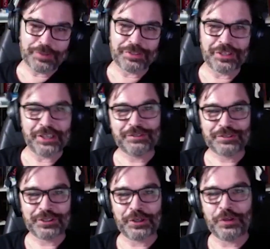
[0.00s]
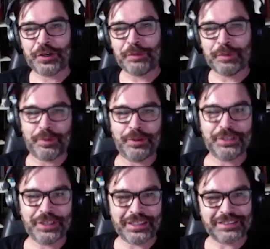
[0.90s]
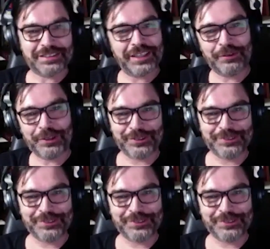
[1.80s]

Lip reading: Science of Psychotherapy podcast. How are you?